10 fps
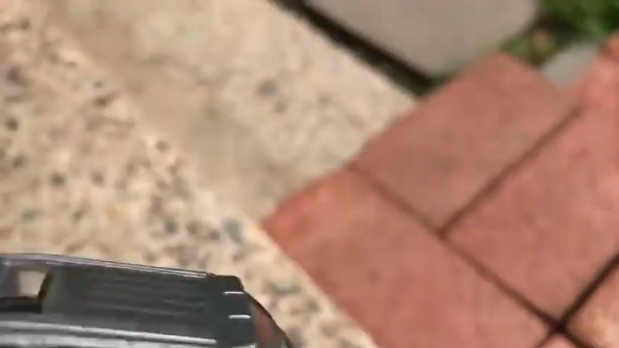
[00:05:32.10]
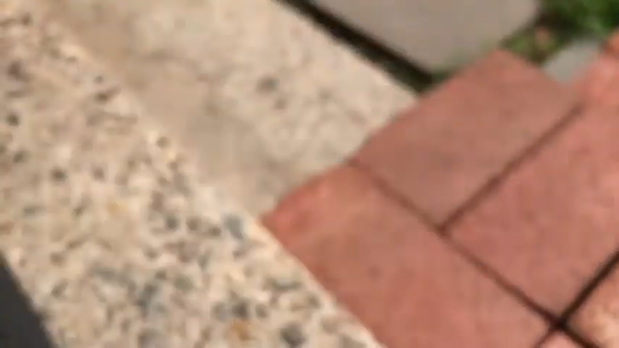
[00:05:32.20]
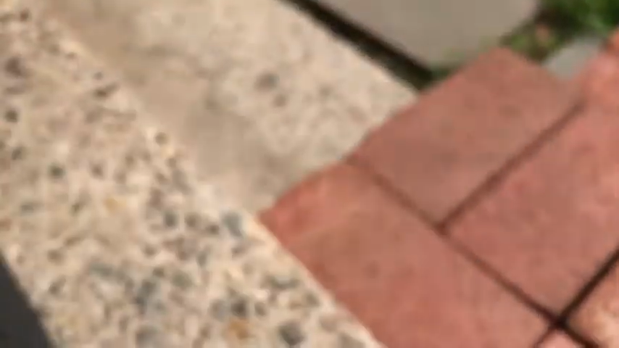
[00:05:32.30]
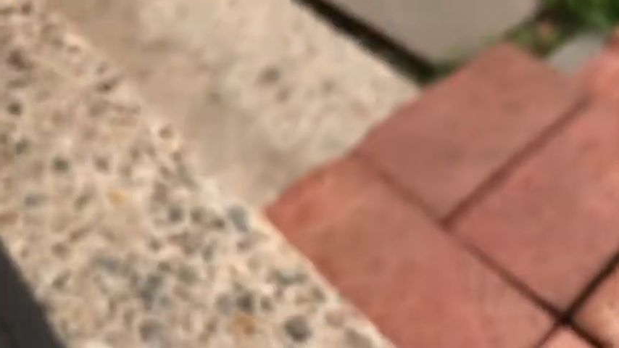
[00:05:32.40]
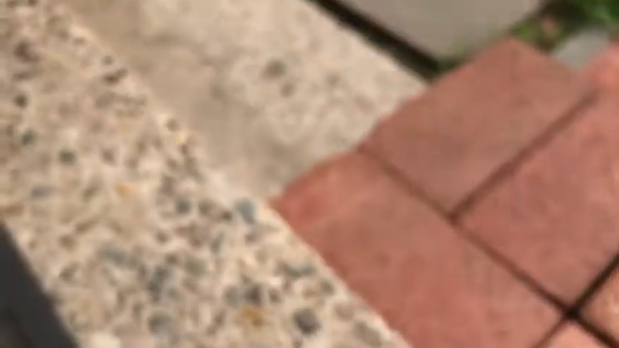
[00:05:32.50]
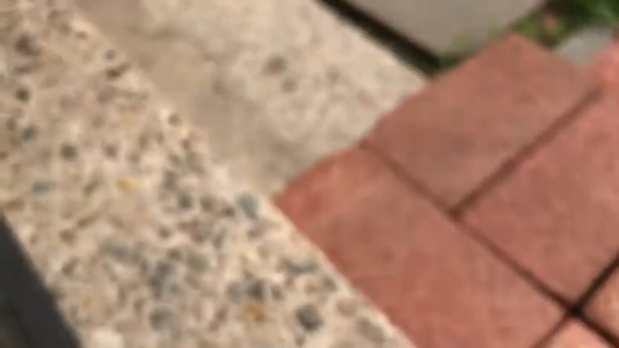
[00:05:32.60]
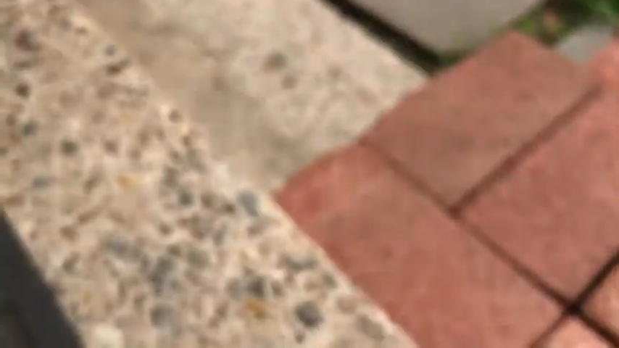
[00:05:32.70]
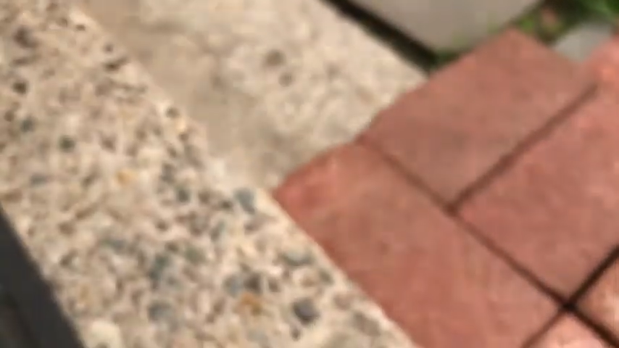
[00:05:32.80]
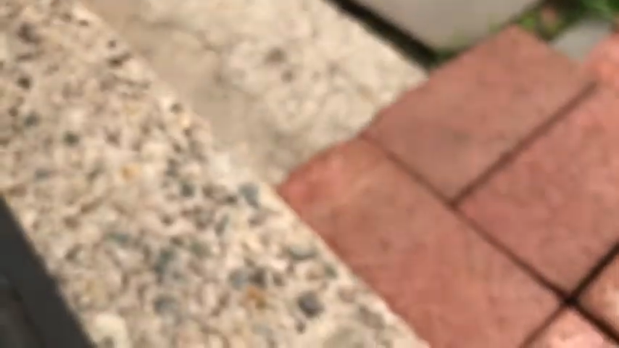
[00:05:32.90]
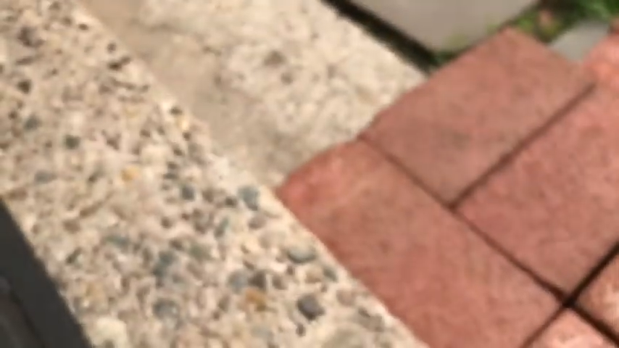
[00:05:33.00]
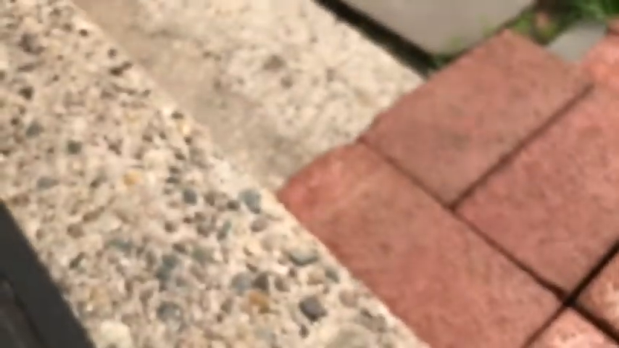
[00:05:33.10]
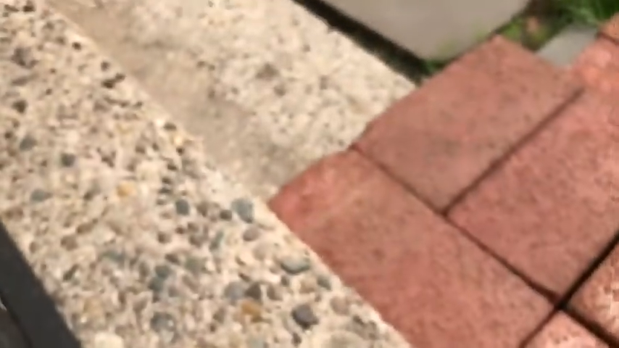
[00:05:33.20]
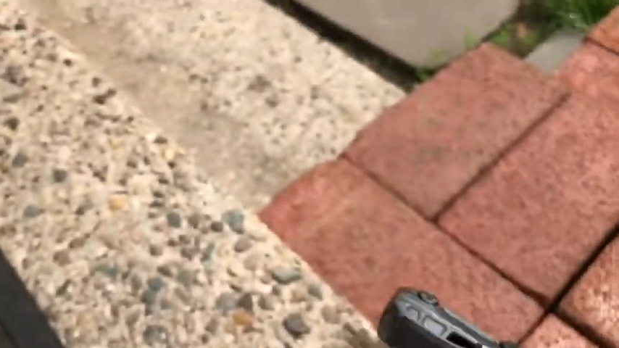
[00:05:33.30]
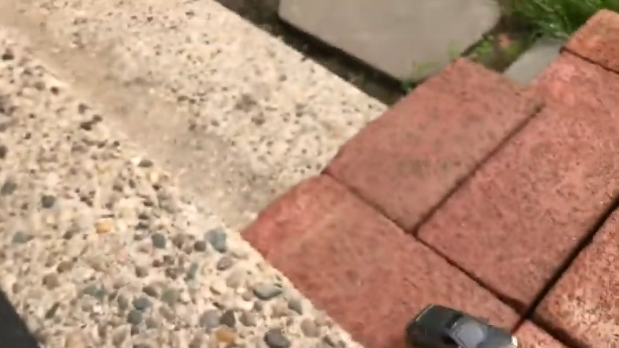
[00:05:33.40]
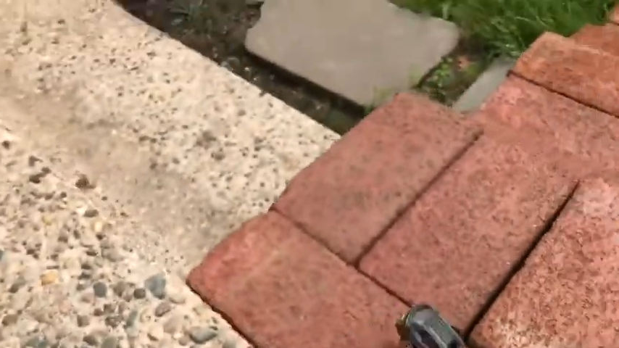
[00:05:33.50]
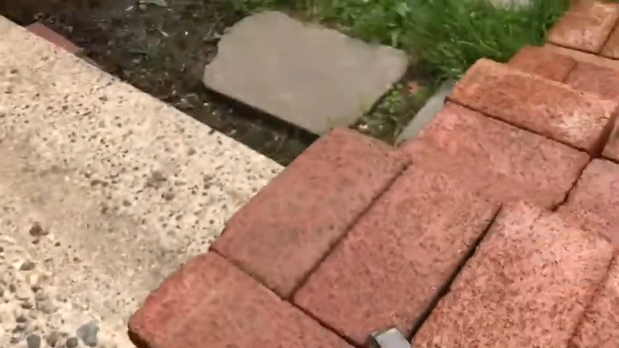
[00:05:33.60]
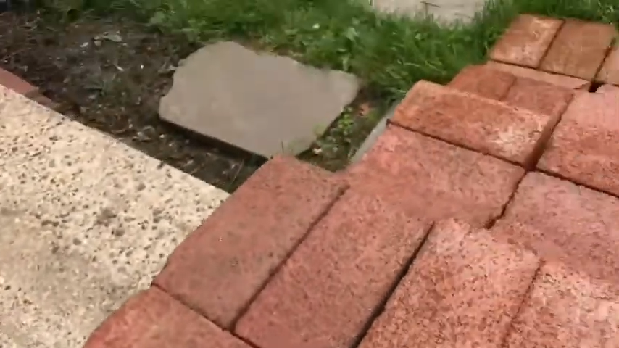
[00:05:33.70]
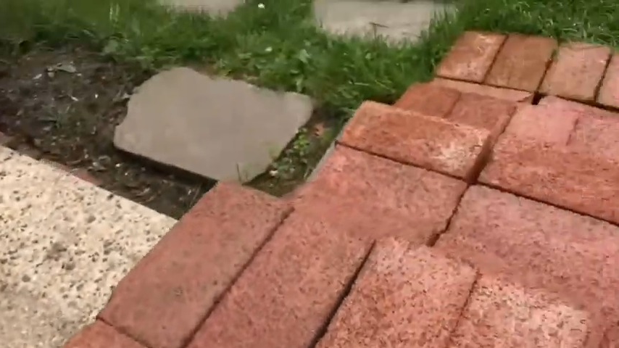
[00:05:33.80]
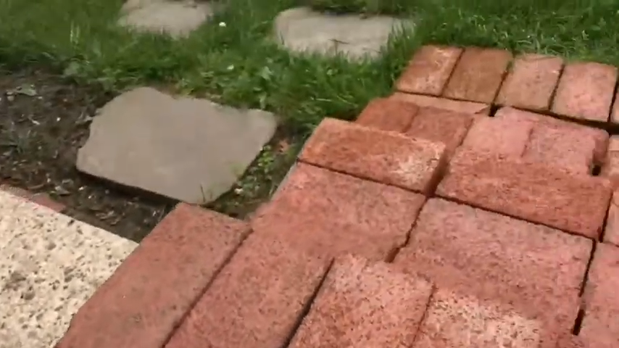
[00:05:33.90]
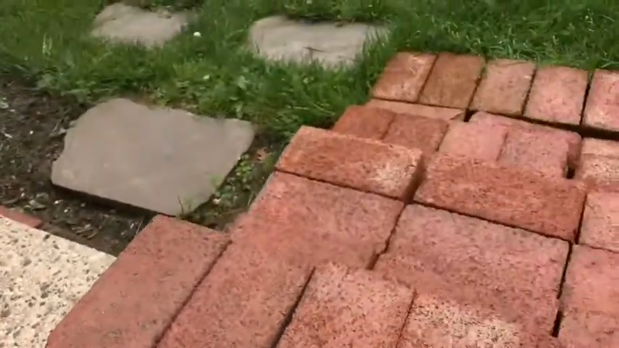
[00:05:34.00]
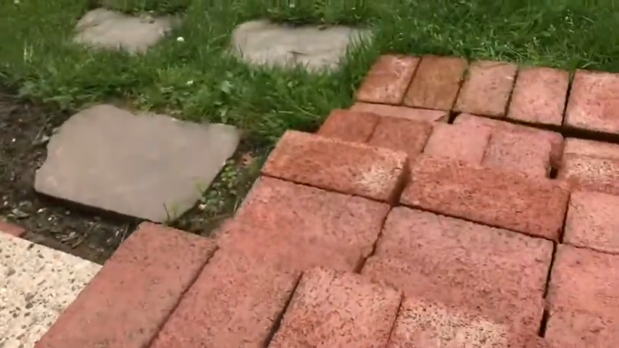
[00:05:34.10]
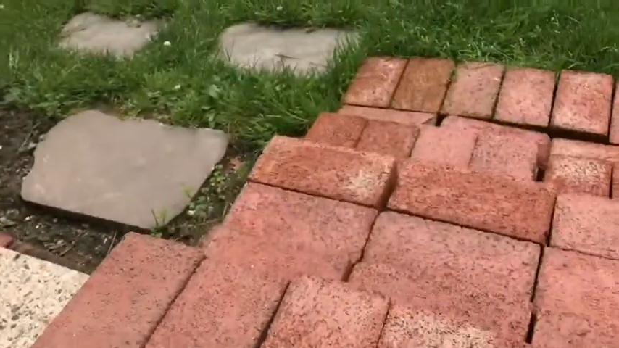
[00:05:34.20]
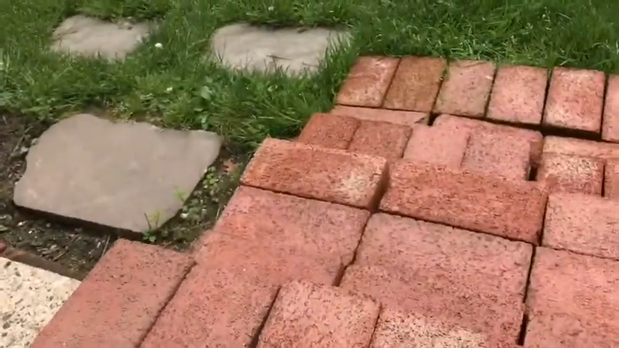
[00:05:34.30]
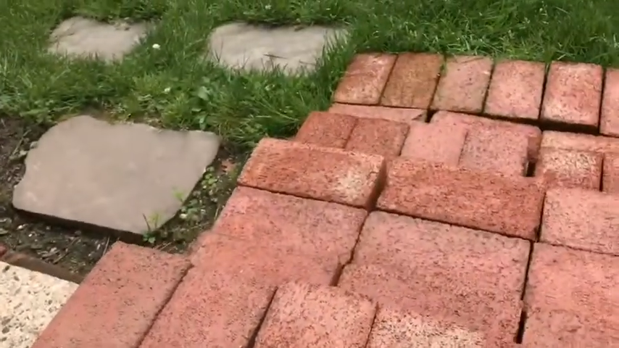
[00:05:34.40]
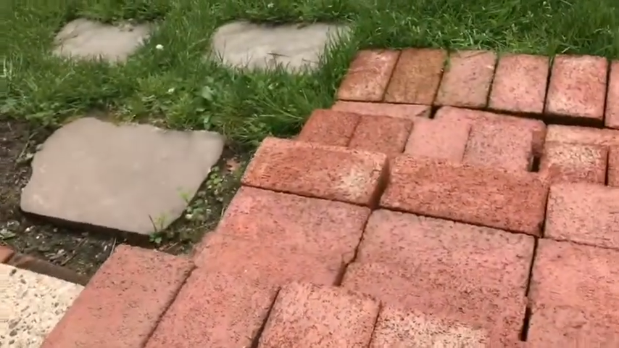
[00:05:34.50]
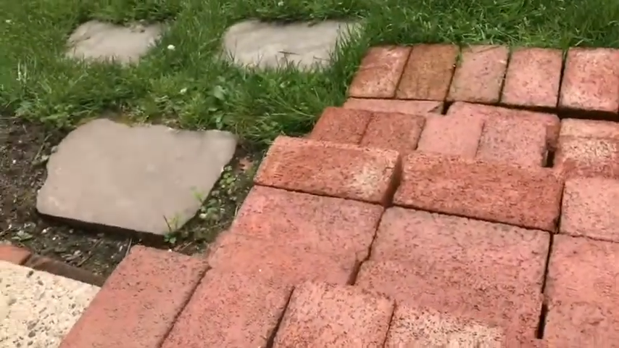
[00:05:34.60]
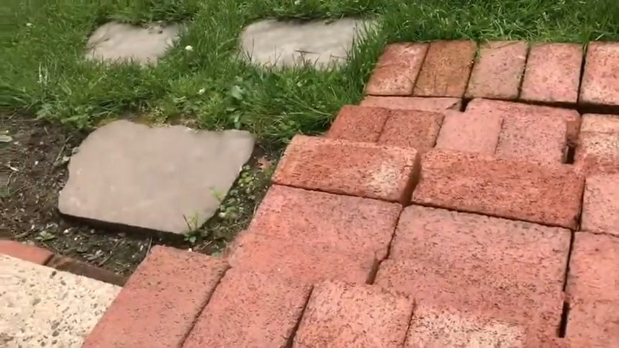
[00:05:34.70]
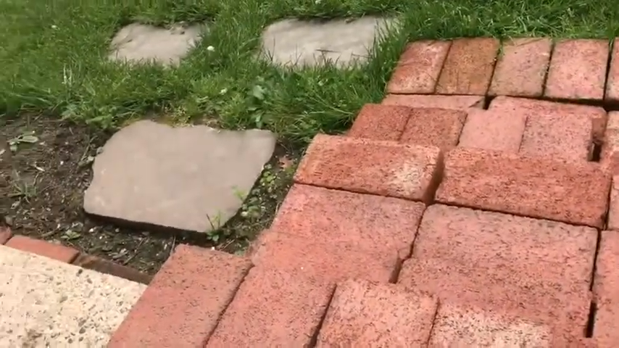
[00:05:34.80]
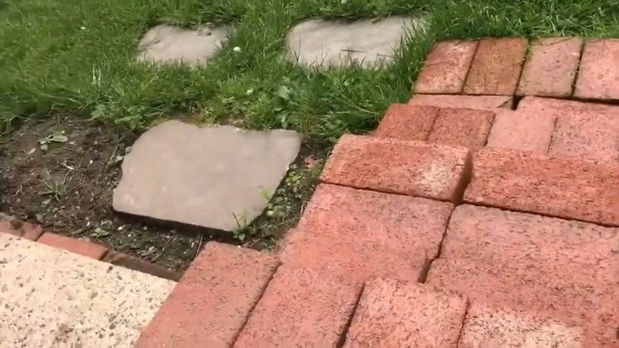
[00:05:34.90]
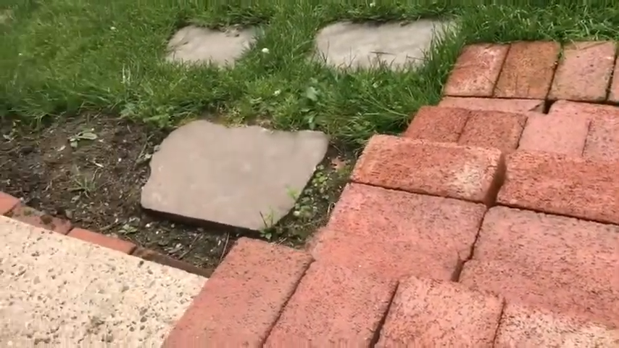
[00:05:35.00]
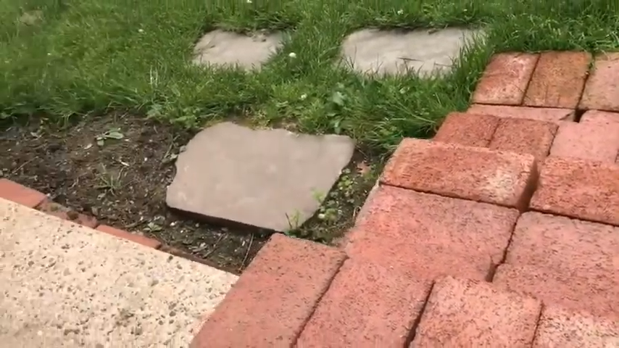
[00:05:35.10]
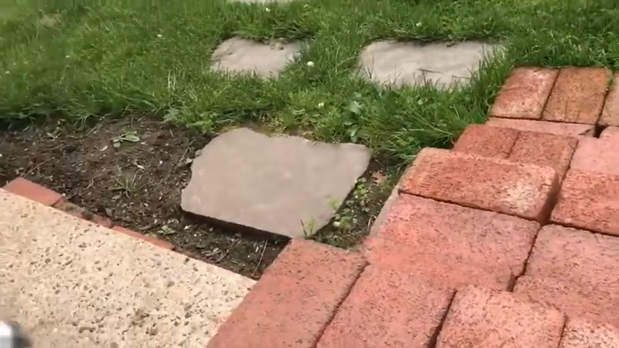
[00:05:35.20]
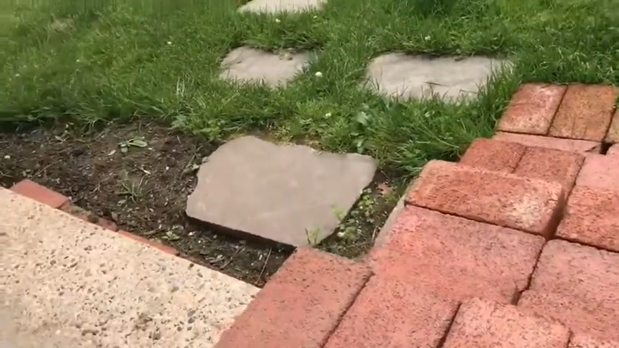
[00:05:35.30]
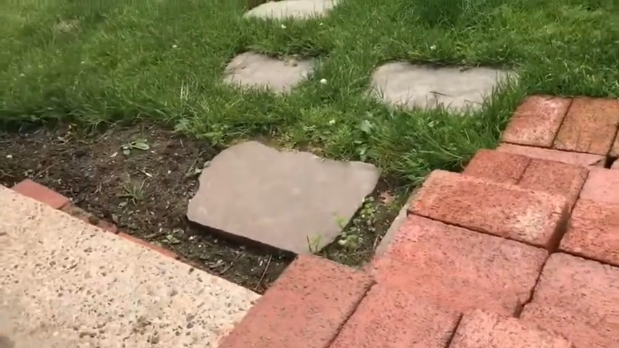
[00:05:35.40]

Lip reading: Nobody's mouth can be seen.